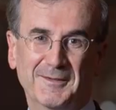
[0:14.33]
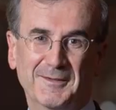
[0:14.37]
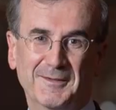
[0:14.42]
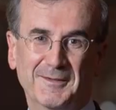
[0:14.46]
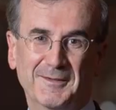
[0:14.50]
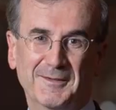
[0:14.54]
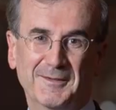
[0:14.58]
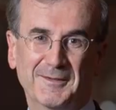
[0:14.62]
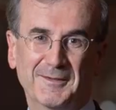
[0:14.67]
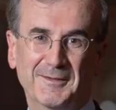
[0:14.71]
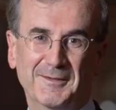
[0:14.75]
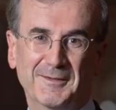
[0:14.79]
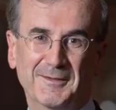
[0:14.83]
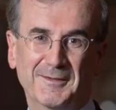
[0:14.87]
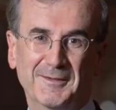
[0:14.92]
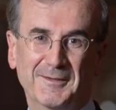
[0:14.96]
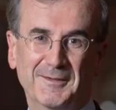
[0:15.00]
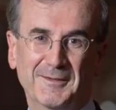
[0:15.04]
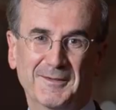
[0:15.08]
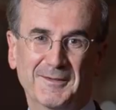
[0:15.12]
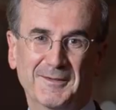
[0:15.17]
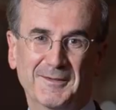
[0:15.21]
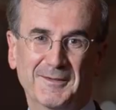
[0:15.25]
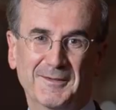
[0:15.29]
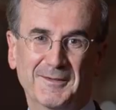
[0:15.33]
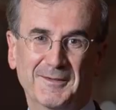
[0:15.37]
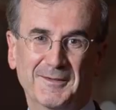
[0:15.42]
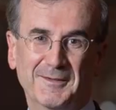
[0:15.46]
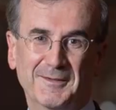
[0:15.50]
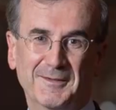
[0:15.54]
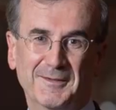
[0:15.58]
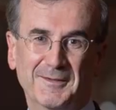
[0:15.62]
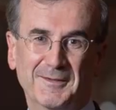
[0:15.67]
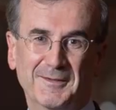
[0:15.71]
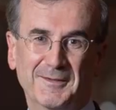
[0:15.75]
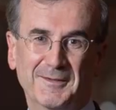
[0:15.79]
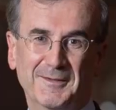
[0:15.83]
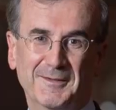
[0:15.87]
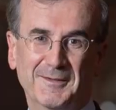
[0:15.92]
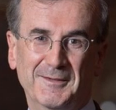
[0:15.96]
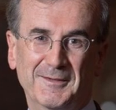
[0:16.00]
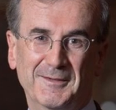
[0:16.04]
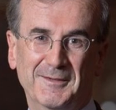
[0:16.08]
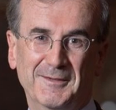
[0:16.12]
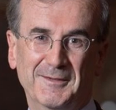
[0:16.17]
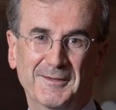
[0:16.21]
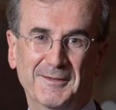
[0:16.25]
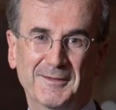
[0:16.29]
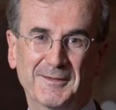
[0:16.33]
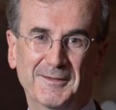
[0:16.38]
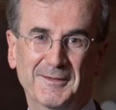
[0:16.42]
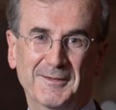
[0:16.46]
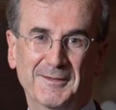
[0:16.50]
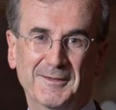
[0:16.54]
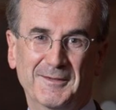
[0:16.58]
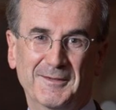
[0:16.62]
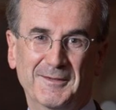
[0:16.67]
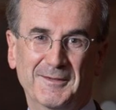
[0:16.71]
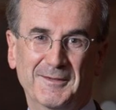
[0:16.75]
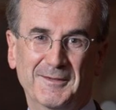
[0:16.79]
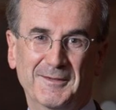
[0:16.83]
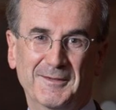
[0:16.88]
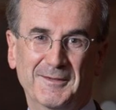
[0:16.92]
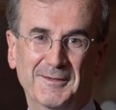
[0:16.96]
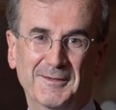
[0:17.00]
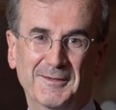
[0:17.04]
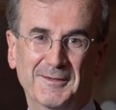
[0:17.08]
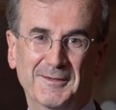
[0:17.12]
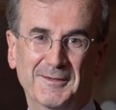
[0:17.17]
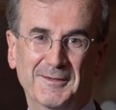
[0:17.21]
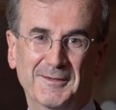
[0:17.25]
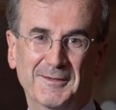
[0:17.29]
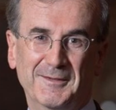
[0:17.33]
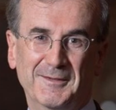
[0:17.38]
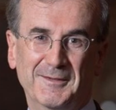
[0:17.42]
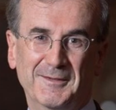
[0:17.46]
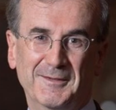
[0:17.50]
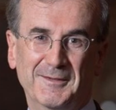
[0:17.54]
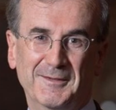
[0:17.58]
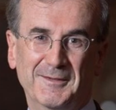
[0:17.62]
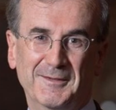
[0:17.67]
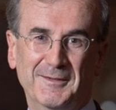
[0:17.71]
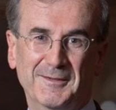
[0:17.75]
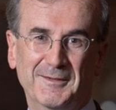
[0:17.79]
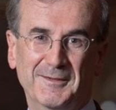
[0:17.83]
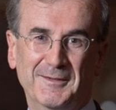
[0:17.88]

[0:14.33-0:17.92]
[no speech]